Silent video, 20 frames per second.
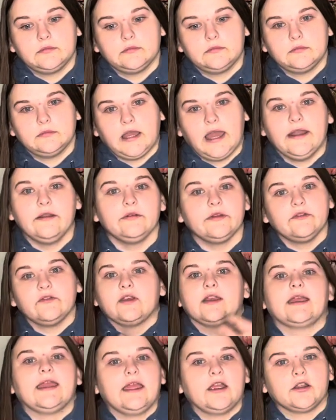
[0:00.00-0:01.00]
I don't even
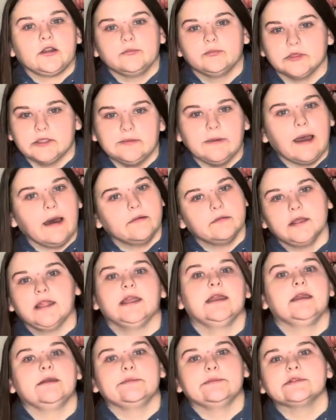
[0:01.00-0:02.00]
care to bleep out
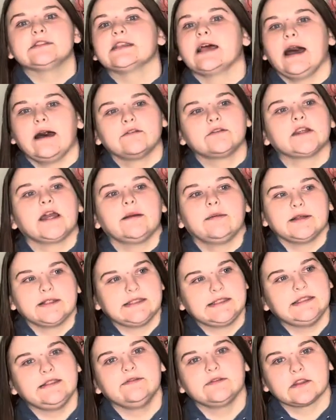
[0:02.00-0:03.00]
names. After I bought
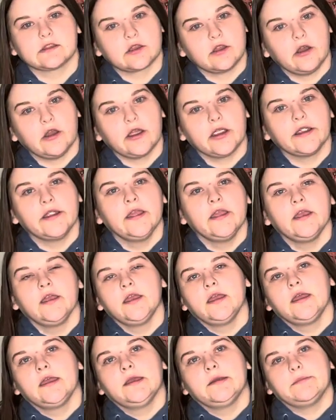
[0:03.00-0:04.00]
Steven the car,
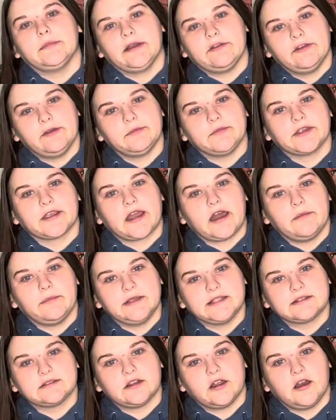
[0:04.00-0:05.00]
my family got
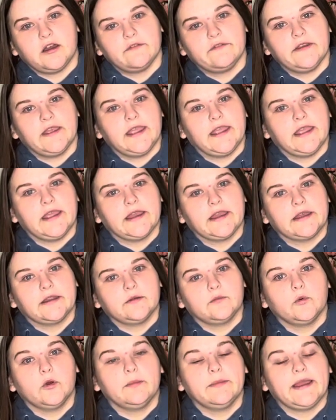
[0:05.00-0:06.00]
pissed off, and,
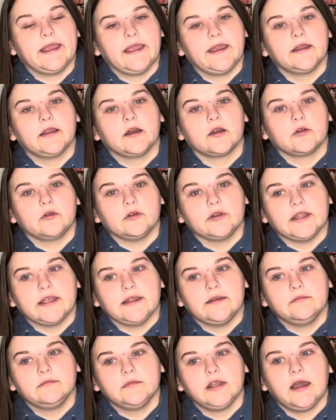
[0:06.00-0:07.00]
well, my aunt and uncle
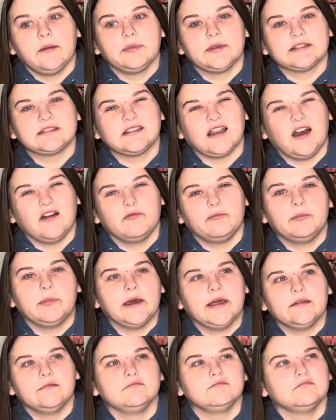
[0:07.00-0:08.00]
did. Not pissed off,
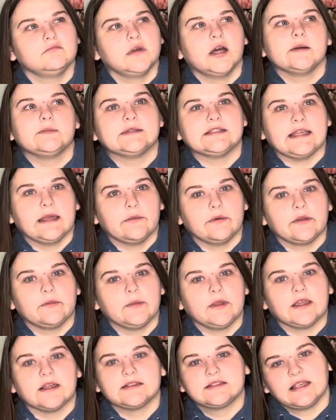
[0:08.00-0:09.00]
but upset with me
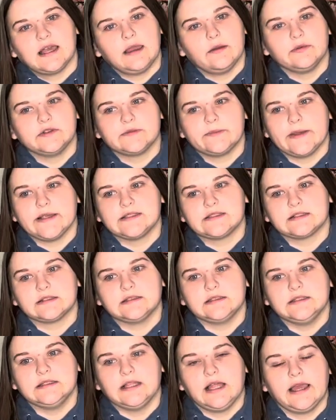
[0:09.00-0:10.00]
because I was
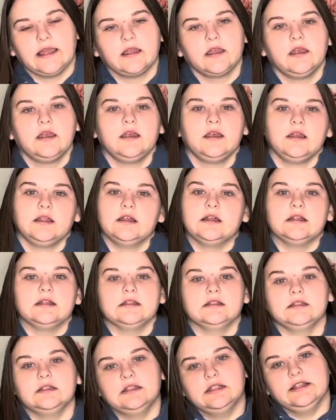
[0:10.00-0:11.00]
basically, like,
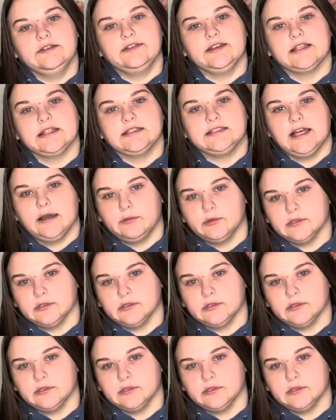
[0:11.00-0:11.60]
living a double